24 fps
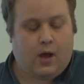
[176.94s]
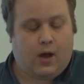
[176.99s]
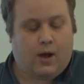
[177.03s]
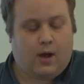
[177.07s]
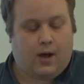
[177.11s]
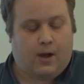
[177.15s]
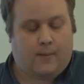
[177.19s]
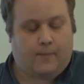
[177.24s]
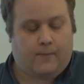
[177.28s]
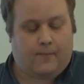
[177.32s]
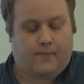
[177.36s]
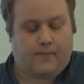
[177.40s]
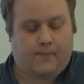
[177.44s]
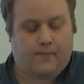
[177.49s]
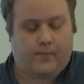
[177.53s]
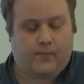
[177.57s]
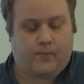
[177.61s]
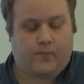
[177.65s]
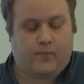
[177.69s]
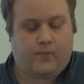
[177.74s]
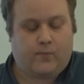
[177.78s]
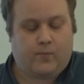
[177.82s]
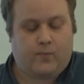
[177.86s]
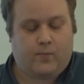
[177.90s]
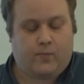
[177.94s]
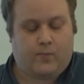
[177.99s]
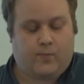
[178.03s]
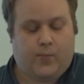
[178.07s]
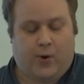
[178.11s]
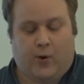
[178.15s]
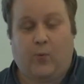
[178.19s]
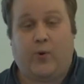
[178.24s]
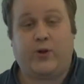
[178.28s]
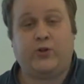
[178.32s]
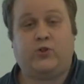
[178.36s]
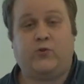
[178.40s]
Um,
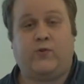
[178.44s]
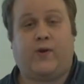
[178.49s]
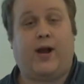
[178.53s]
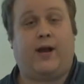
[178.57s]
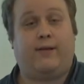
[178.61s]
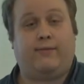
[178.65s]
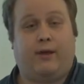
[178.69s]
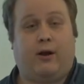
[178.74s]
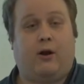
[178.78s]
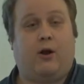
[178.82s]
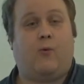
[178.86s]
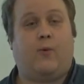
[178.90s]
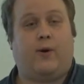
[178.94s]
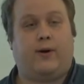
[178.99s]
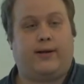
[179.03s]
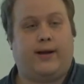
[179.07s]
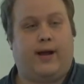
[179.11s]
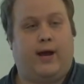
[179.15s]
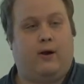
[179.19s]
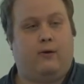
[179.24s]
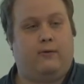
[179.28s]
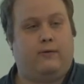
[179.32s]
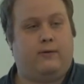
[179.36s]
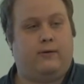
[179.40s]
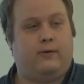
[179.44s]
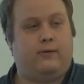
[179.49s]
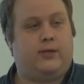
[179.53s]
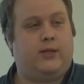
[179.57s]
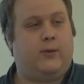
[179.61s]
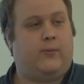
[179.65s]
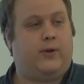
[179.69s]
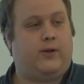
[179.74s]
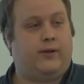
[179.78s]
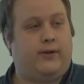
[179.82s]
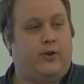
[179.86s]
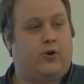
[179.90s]
but once you've gotten that all worked out,
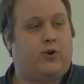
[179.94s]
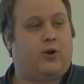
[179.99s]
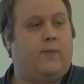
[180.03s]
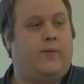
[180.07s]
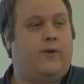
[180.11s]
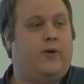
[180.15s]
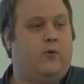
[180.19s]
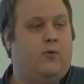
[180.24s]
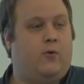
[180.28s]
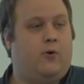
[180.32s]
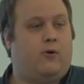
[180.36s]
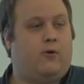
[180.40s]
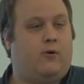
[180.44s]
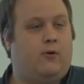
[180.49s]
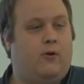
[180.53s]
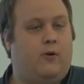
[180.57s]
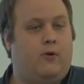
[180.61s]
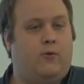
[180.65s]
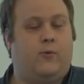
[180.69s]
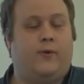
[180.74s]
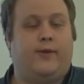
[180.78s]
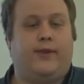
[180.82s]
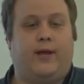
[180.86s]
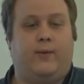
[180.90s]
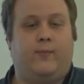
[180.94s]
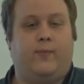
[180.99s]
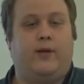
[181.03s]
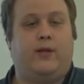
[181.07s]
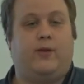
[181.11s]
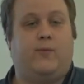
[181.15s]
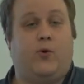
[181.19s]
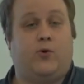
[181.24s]
typically your compute workload will then be the